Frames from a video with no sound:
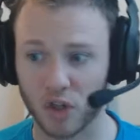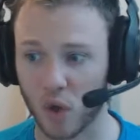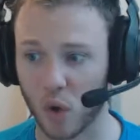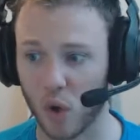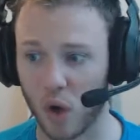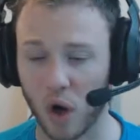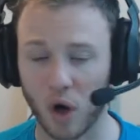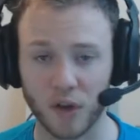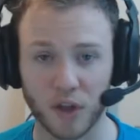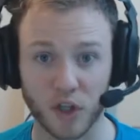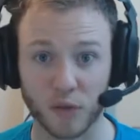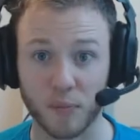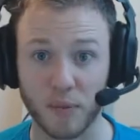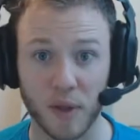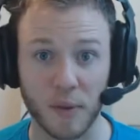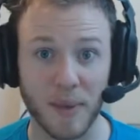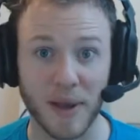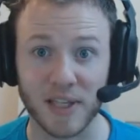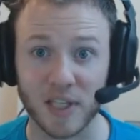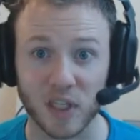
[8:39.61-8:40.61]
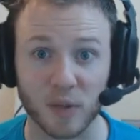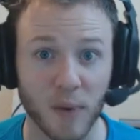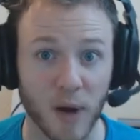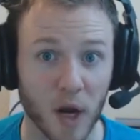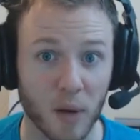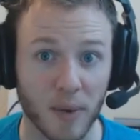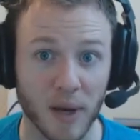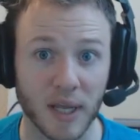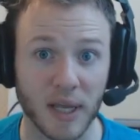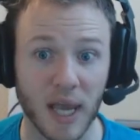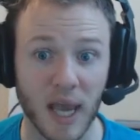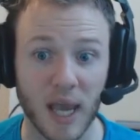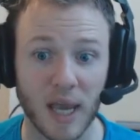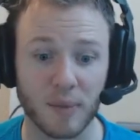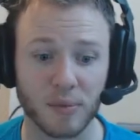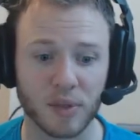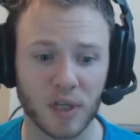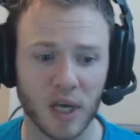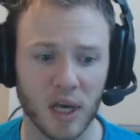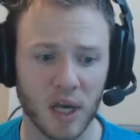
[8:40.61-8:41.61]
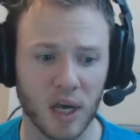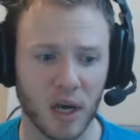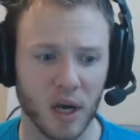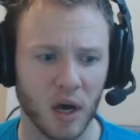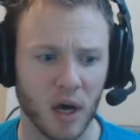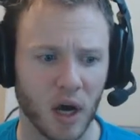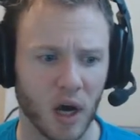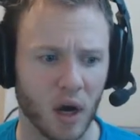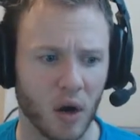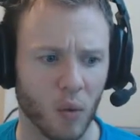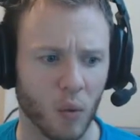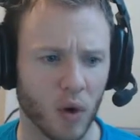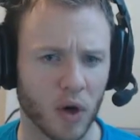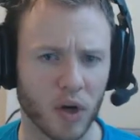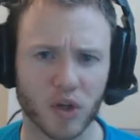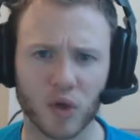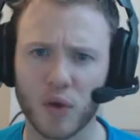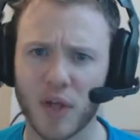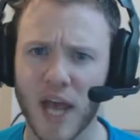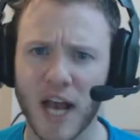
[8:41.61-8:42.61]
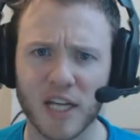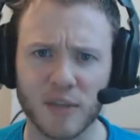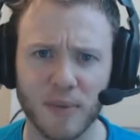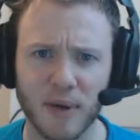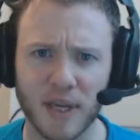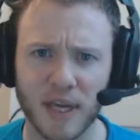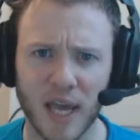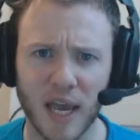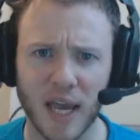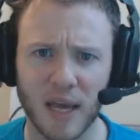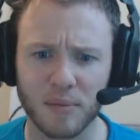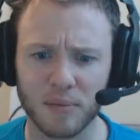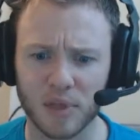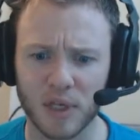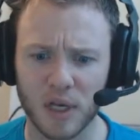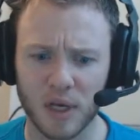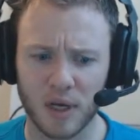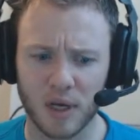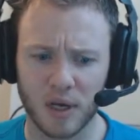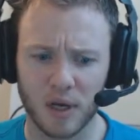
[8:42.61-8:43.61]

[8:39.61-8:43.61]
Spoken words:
So the Amazing Spider-Man games, one or two of the X-Men games,